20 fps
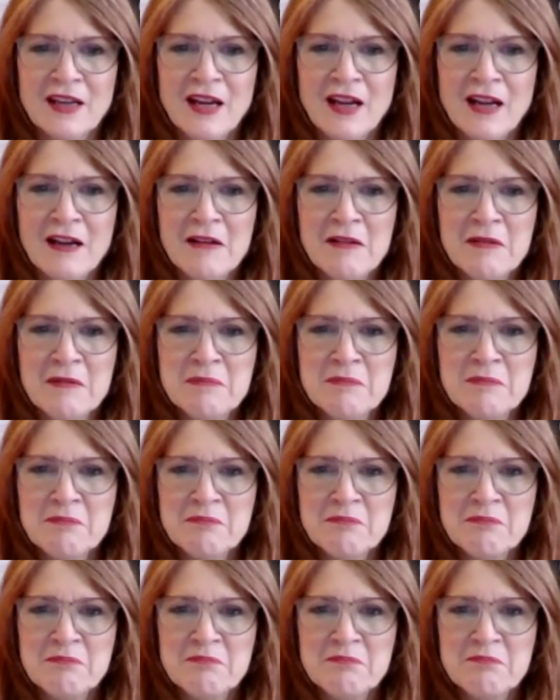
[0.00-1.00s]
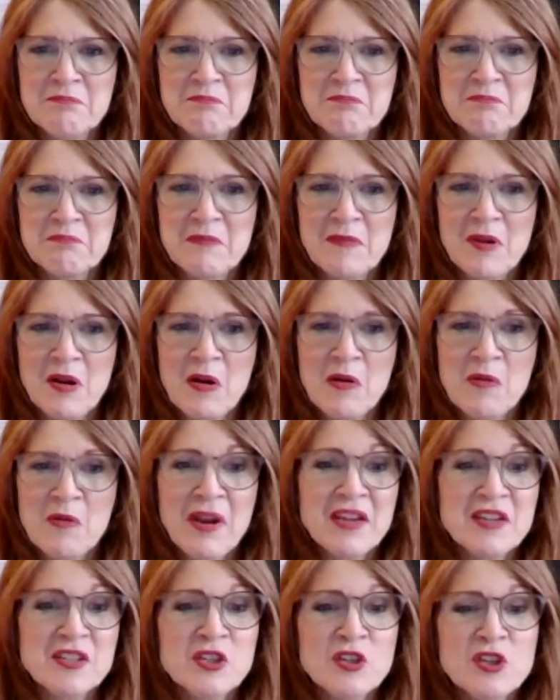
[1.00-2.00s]
Um,
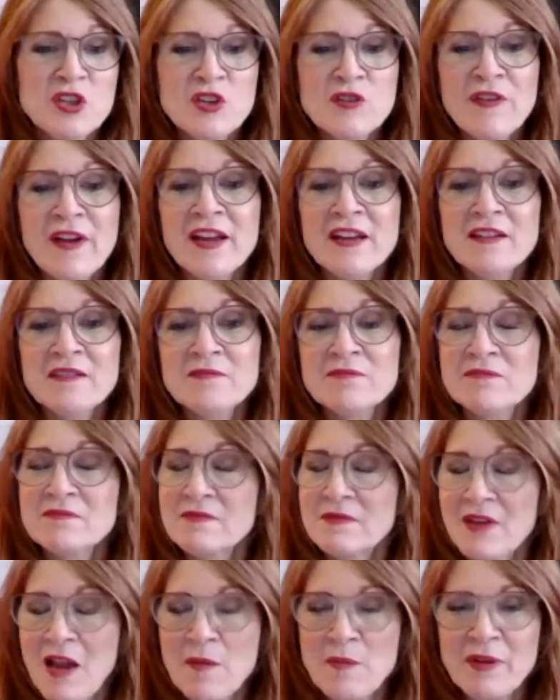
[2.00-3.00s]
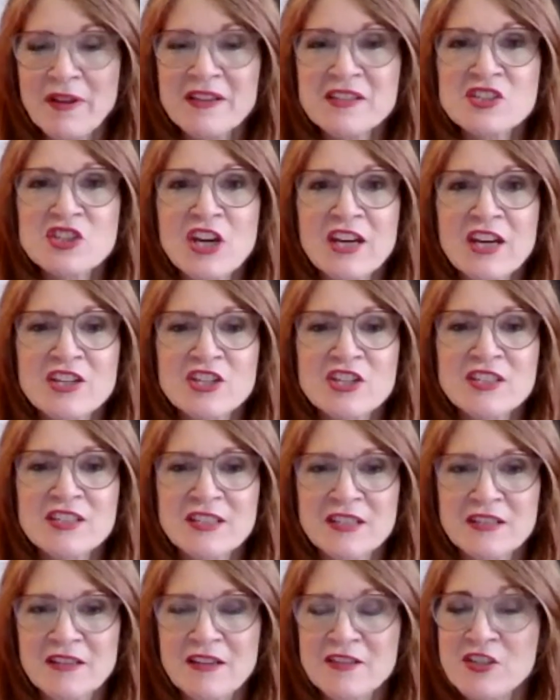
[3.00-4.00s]
okay, so you've had complex changes
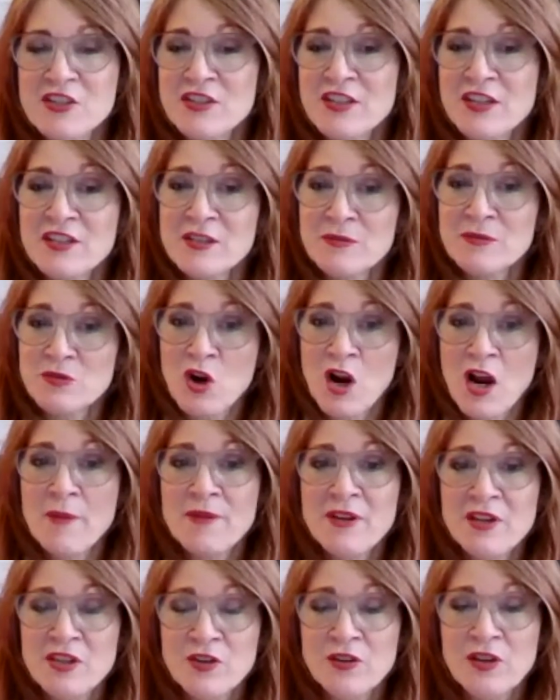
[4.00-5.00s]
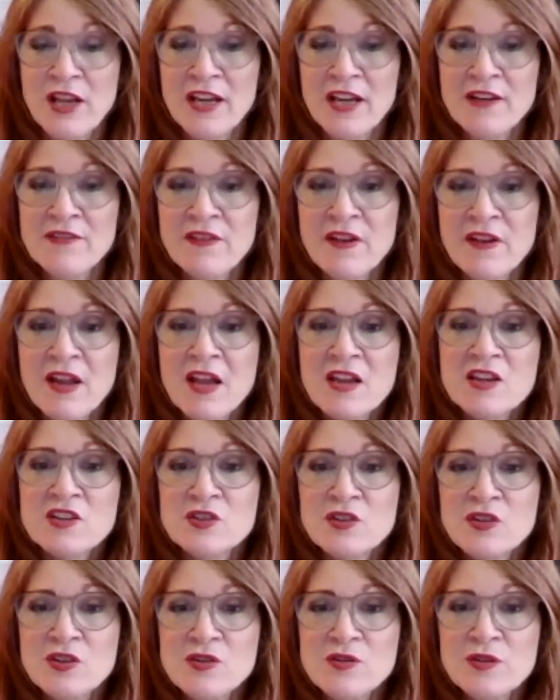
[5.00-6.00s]
and, as you say, some trauma in your life,
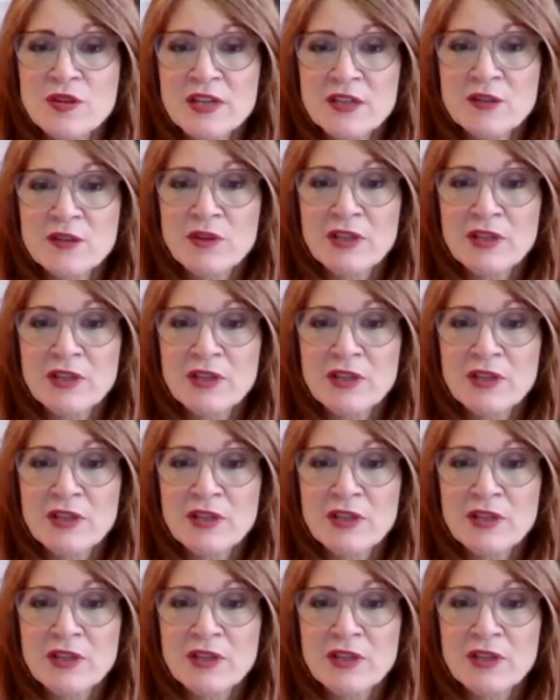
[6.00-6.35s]
so you can